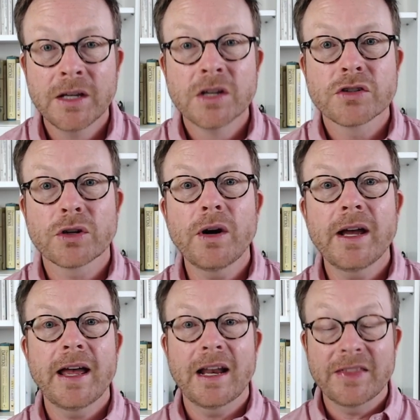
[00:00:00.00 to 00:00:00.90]
So go
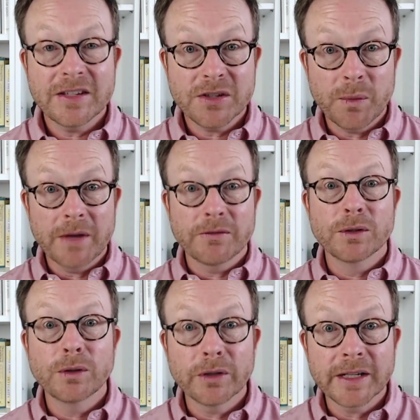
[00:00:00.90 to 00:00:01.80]
ahead, and this is a way of you
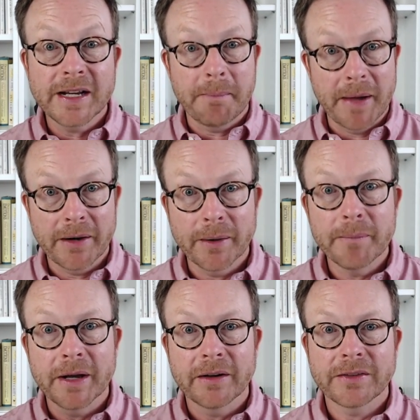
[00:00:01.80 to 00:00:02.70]
learning to get better and
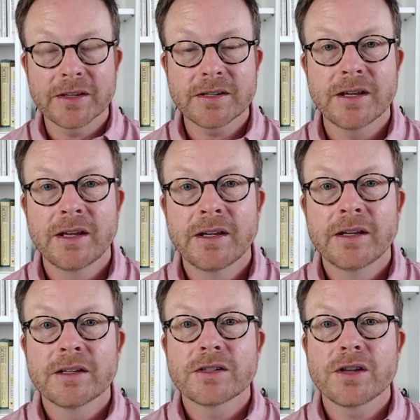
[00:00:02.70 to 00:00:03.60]
better at this.
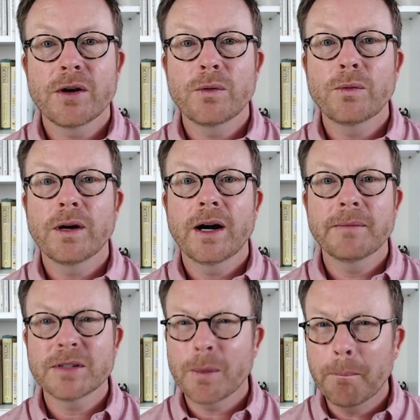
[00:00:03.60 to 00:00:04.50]
So
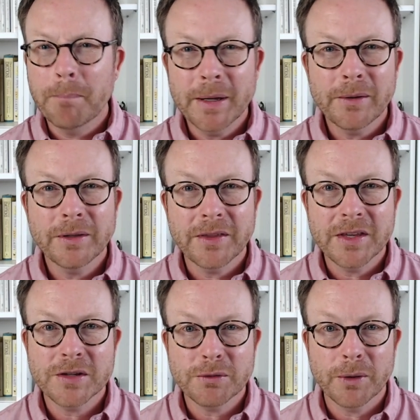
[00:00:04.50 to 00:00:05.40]
build
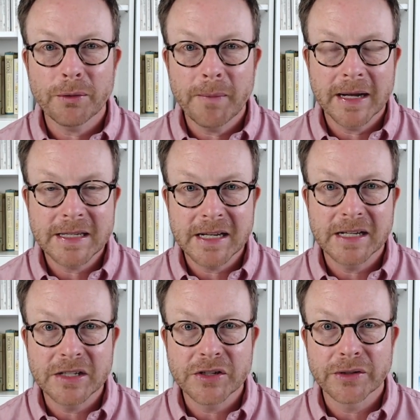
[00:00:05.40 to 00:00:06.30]
this growth mindset
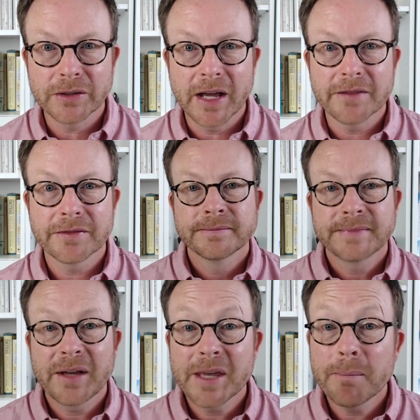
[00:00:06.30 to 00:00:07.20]
into your life.
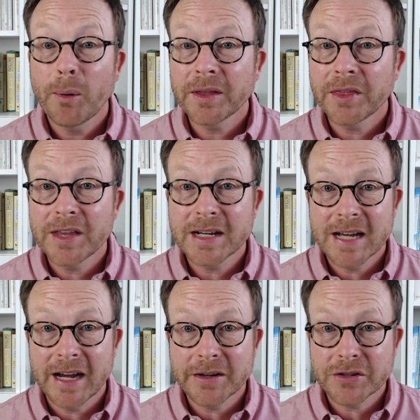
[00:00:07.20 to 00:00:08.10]
Now, the important thing
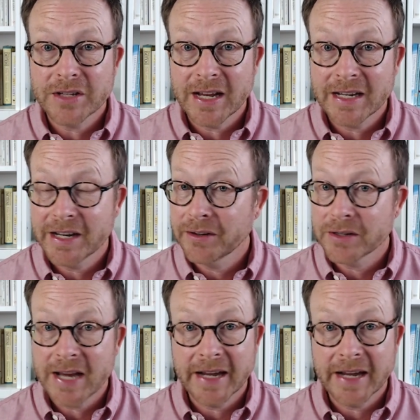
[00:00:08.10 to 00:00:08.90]
to understand here or take